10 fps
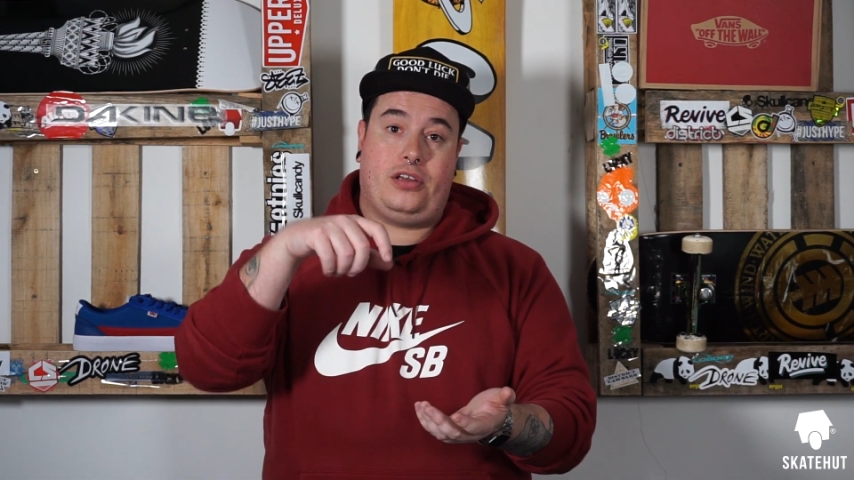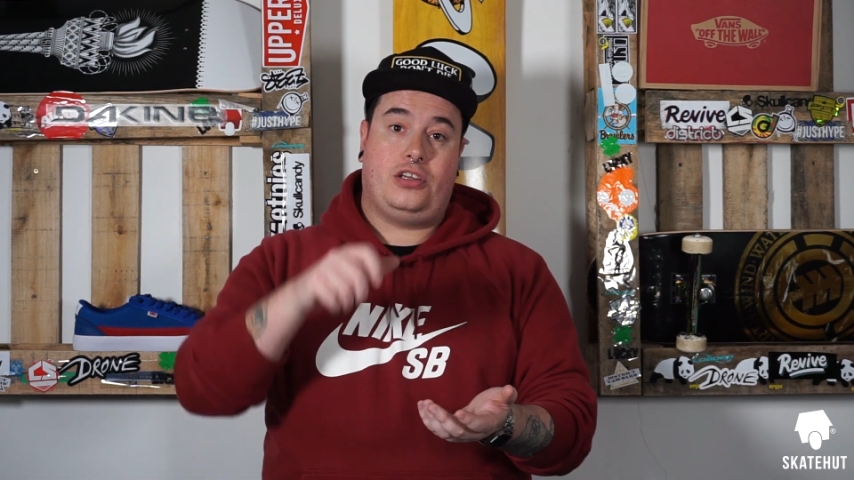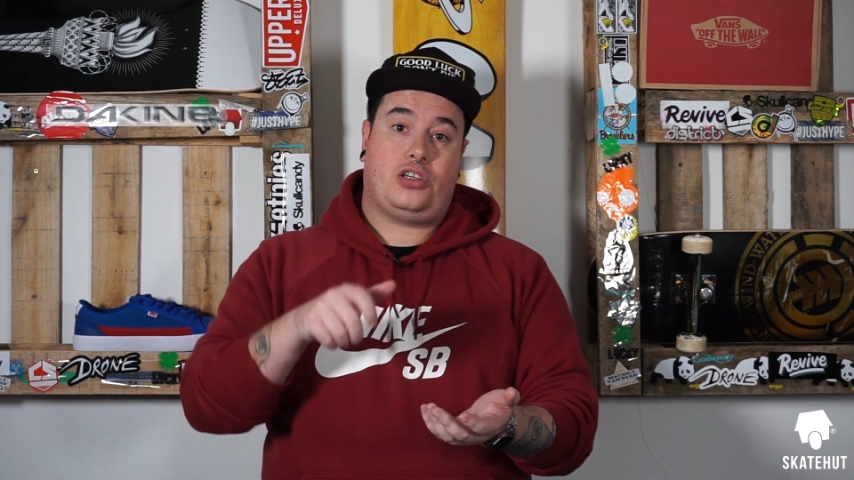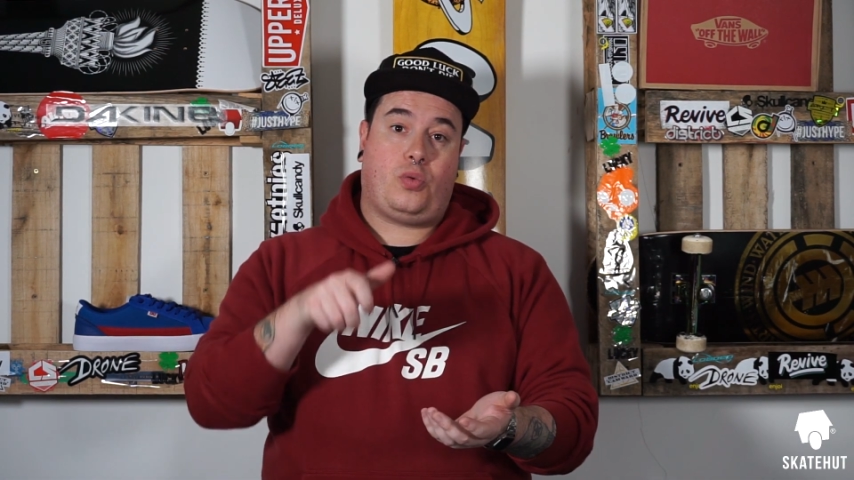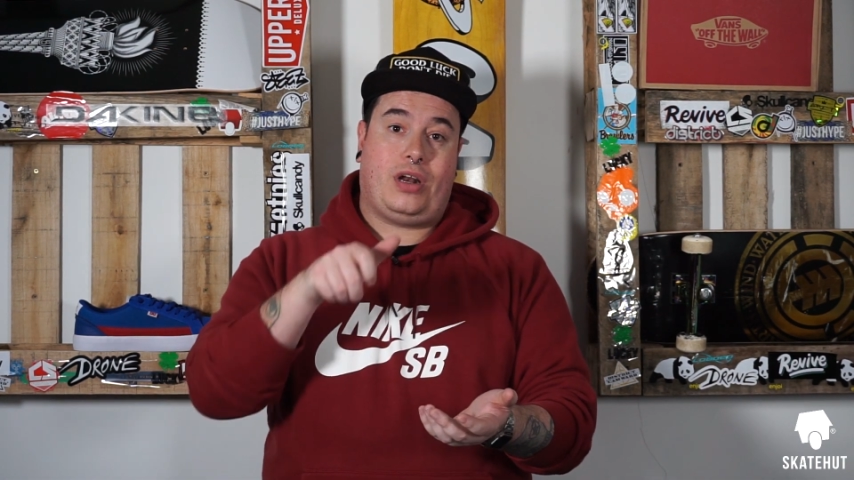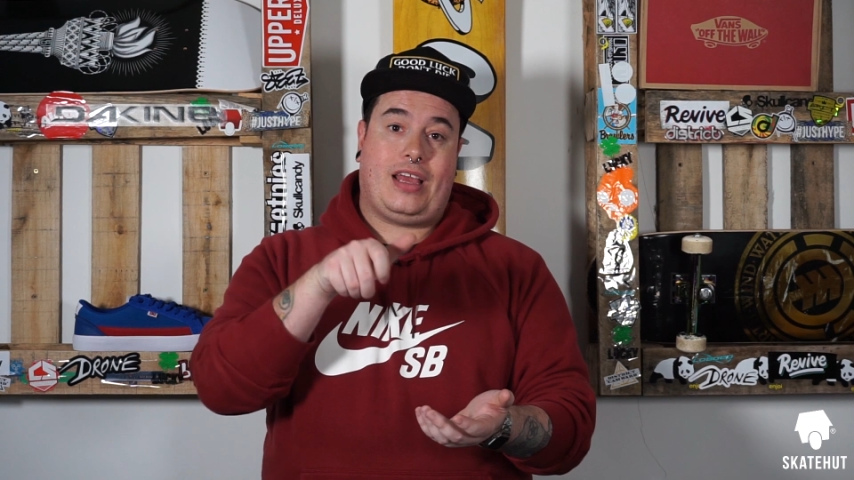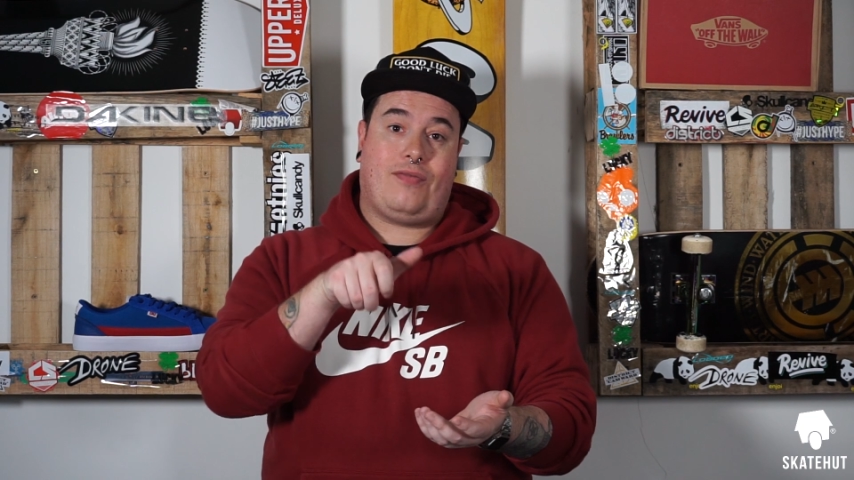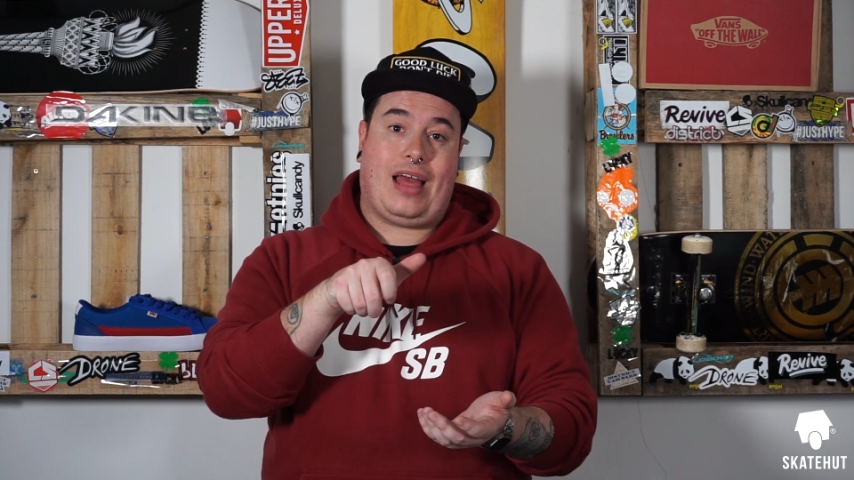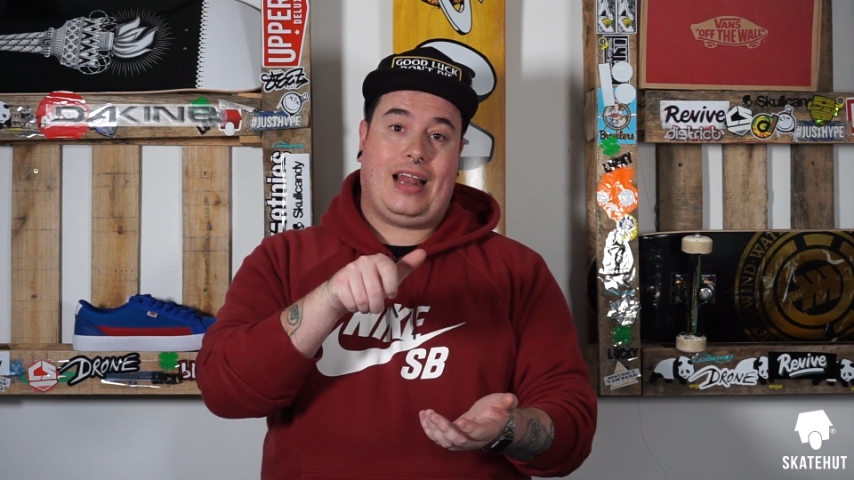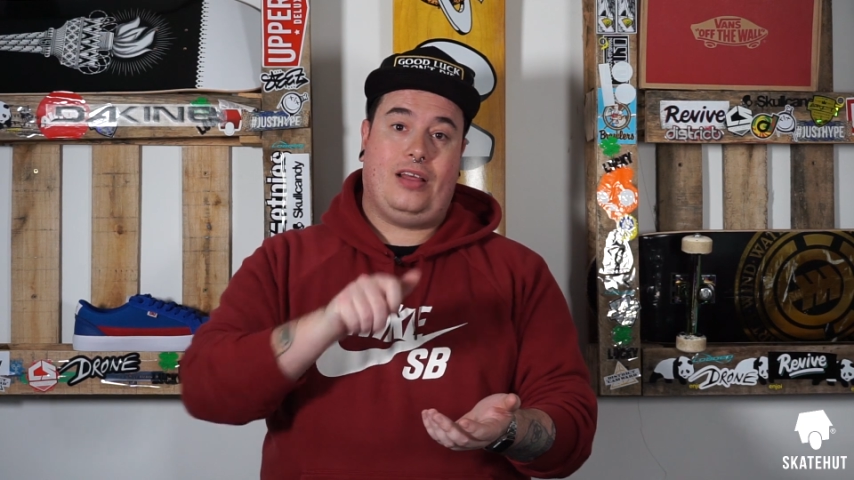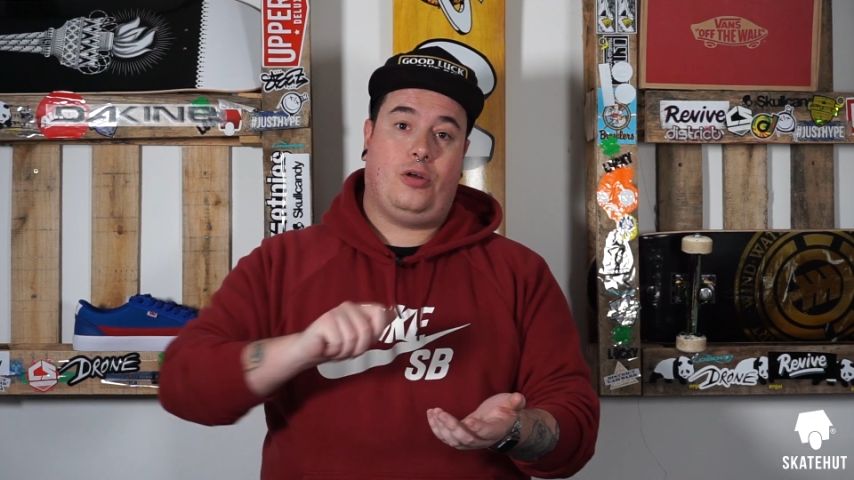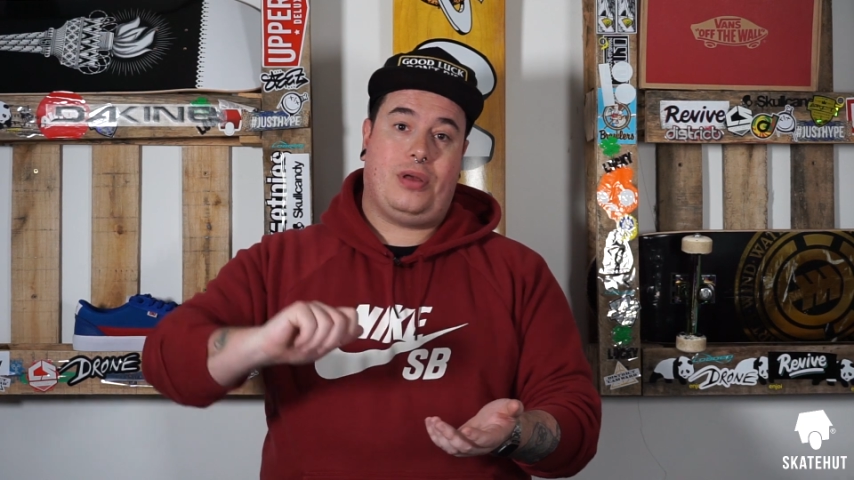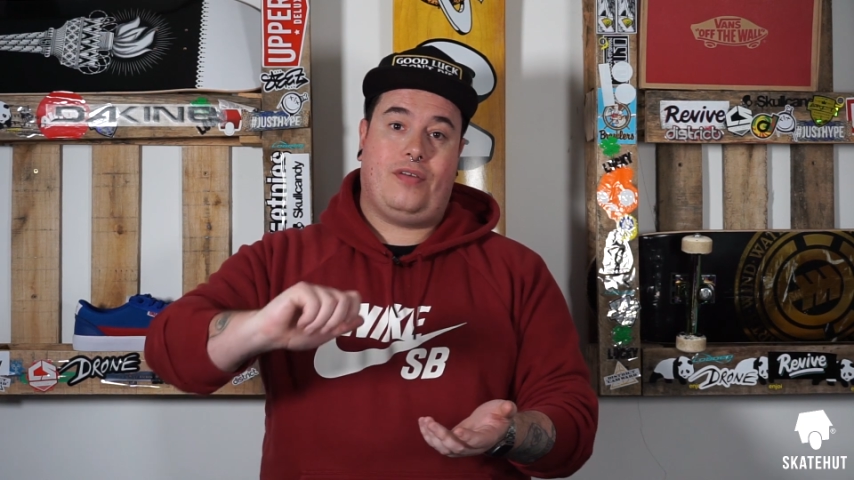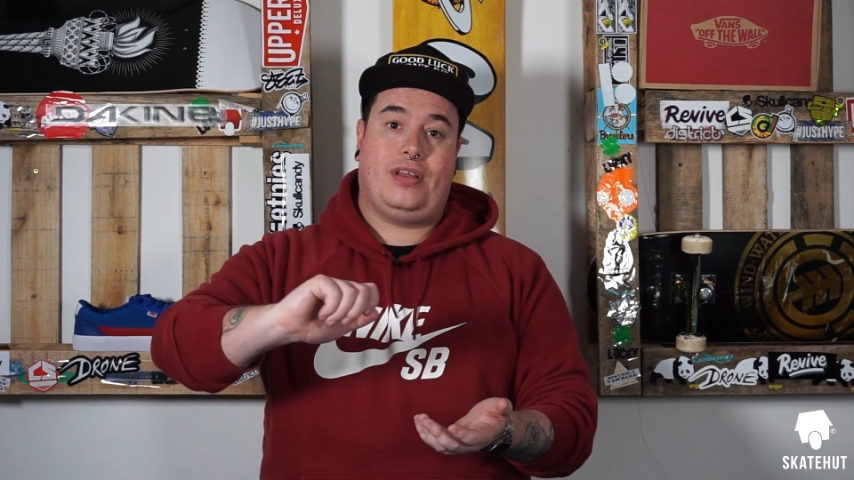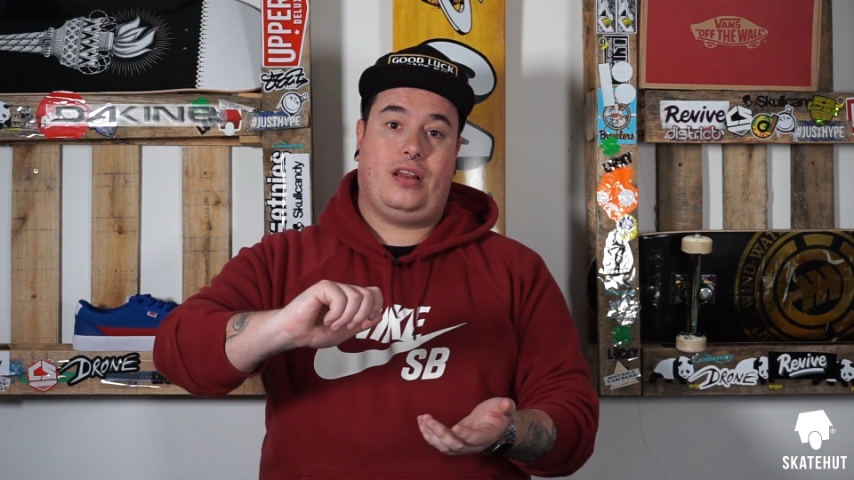you just want to give that a little
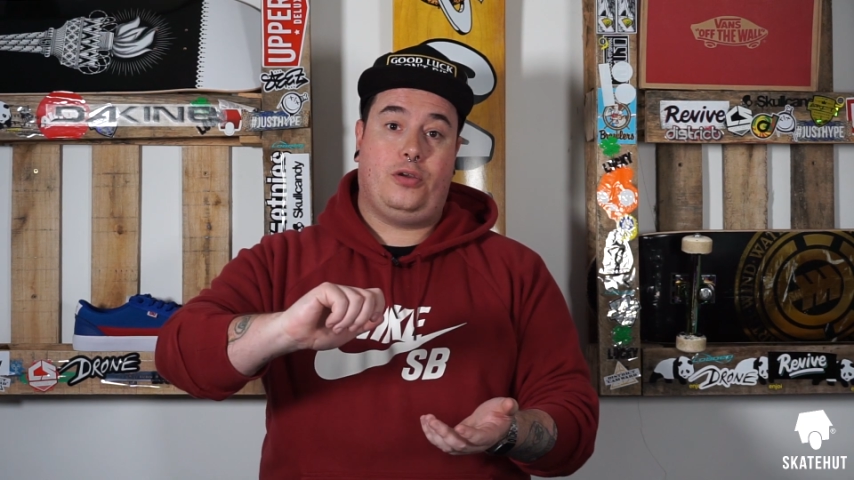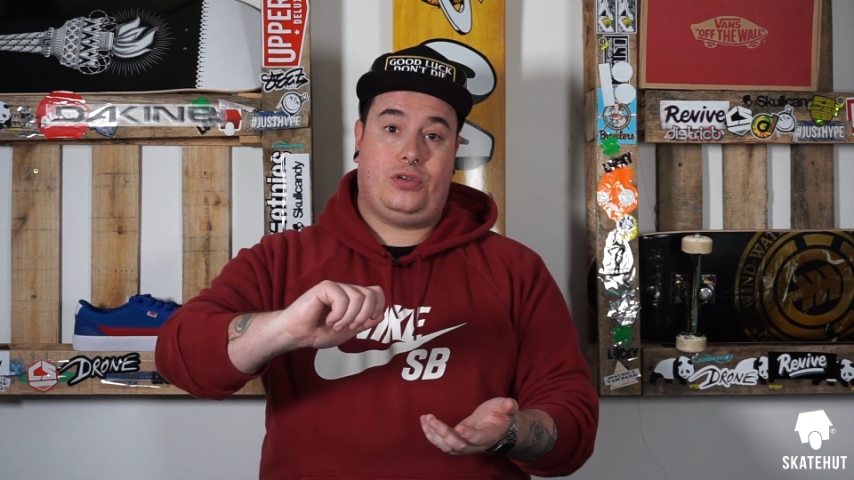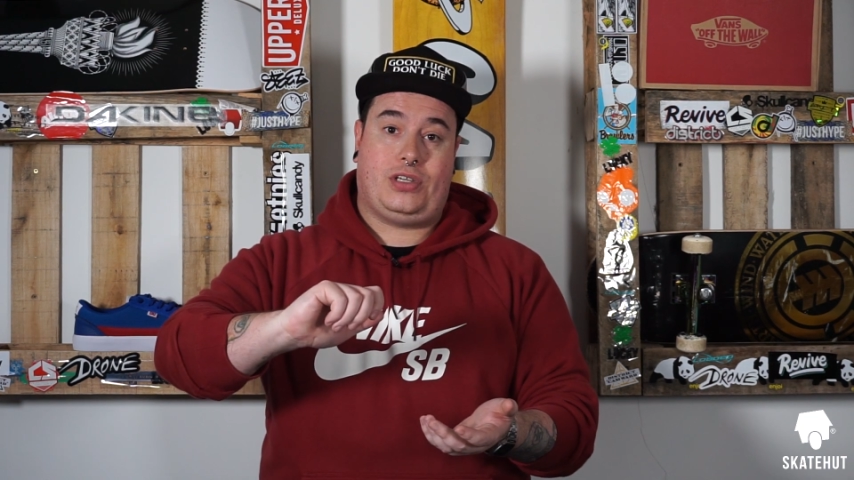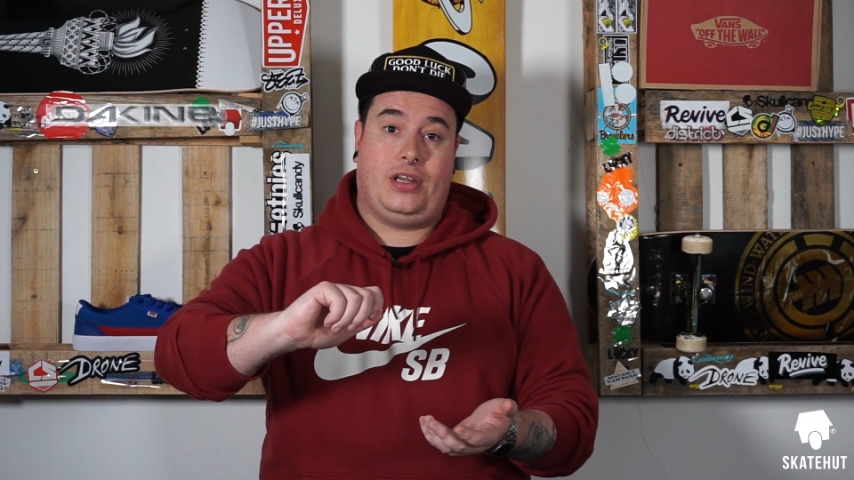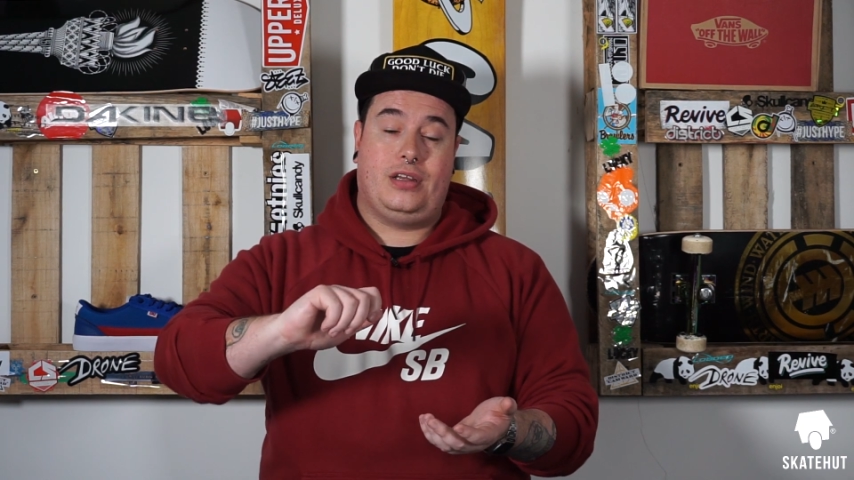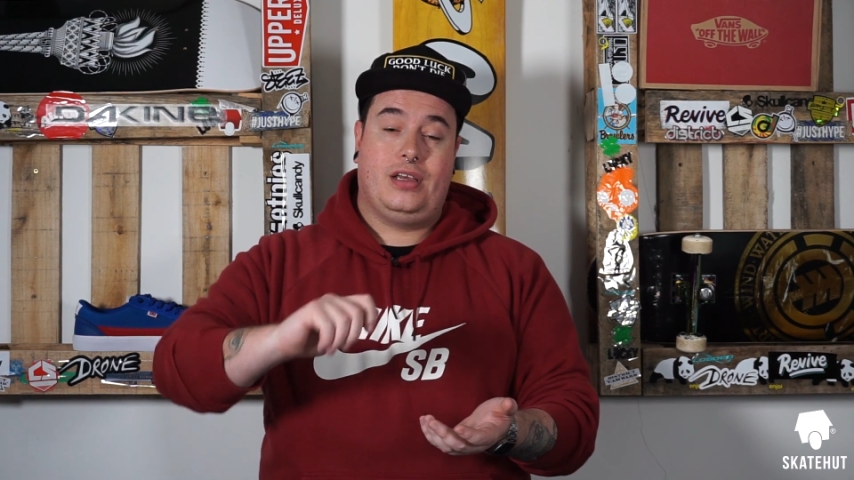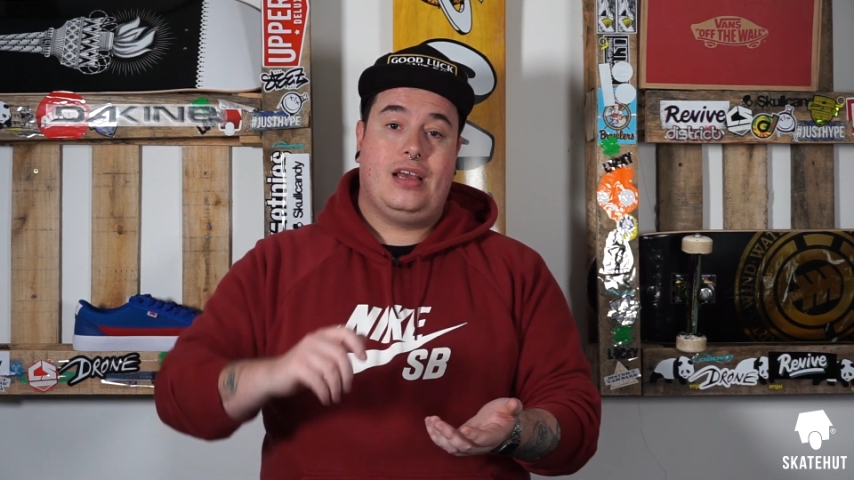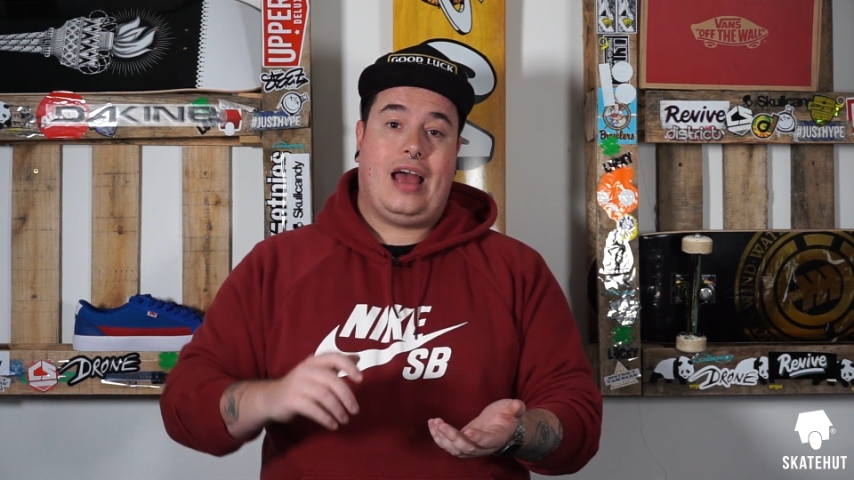bit of a loosen,